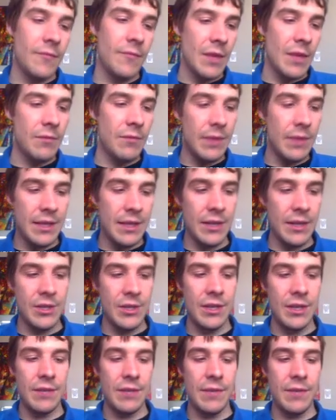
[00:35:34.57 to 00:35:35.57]

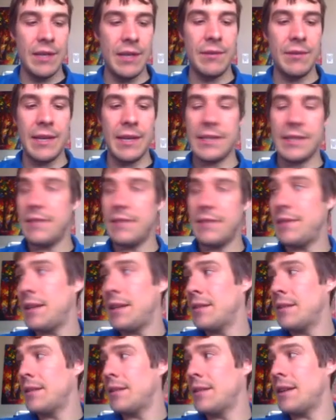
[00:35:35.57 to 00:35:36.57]
reduction in
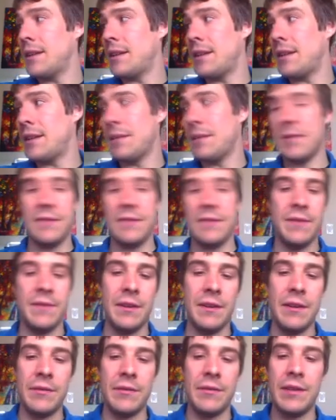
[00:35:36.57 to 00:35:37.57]
radioactivity, and it helps us
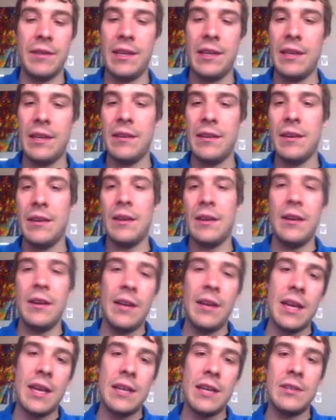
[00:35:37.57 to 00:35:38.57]
figure out the
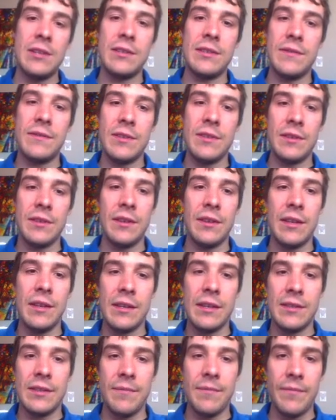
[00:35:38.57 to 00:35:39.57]
ages of certain
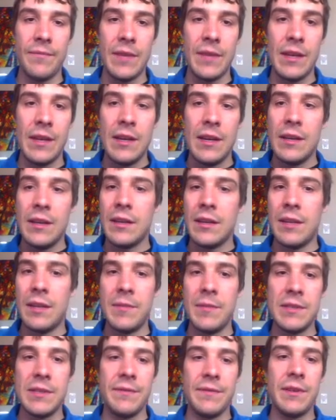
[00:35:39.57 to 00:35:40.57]
things.
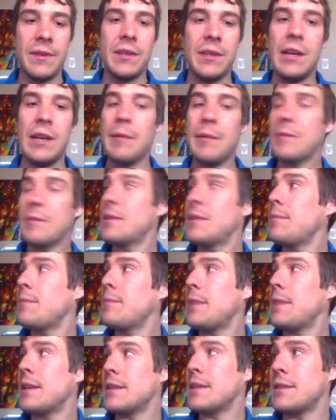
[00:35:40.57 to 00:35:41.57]
Carbon's a very common one
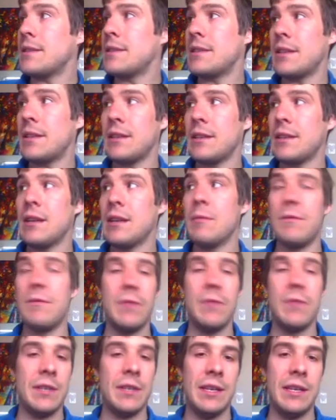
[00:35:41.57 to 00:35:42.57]
because
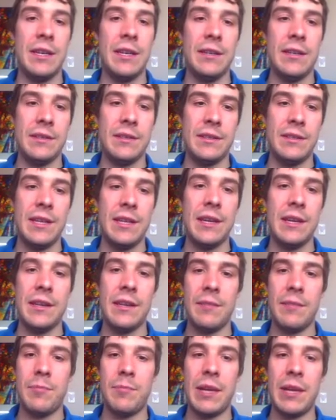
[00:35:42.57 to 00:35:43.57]
carbon-14 is taken
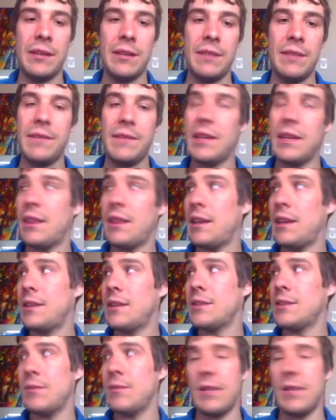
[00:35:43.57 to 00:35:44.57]
up by living
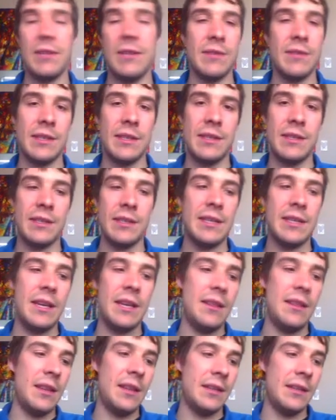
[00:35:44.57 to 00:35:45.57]
things, so we can use it to
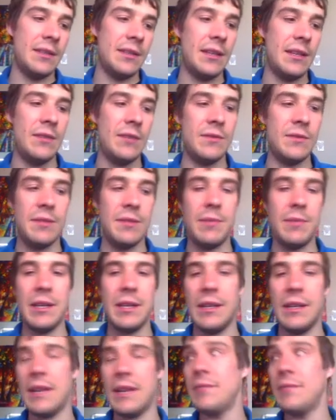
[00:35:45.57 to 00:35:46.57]
date things that used to be
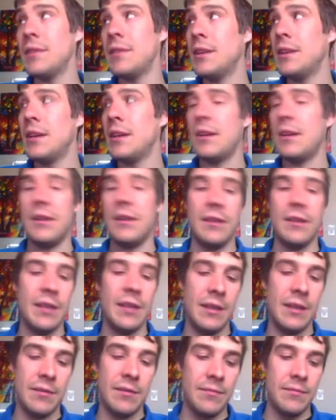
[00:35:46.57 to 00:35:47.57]
alive,
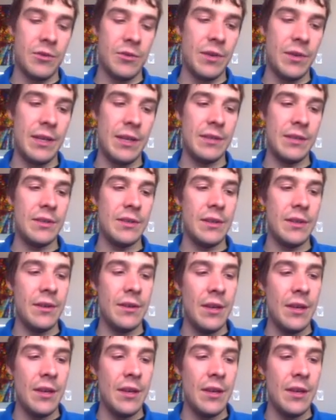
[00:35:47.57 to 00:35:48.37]
like trees or